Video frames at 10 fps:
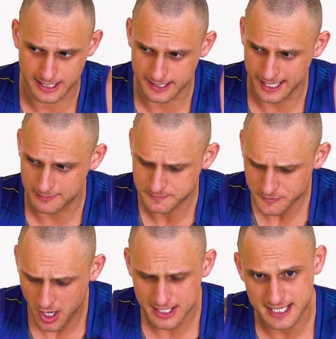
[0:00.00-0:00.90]
And um,
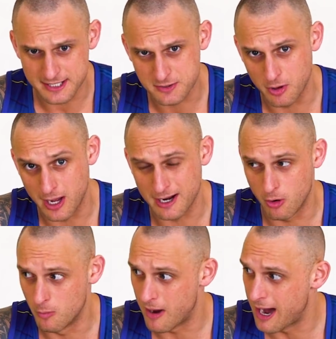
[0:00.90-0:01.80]
I say this with
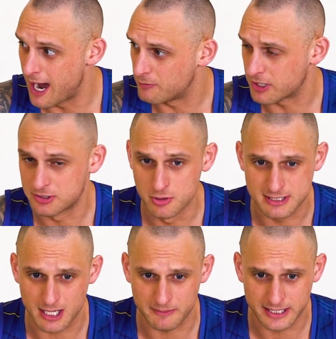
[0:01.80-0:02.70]
all my heart. When I do
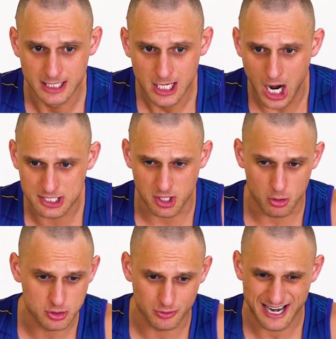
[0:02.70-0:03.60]
something, I
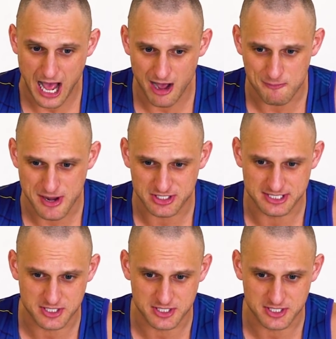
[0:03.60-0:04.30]
don't do it in half measures.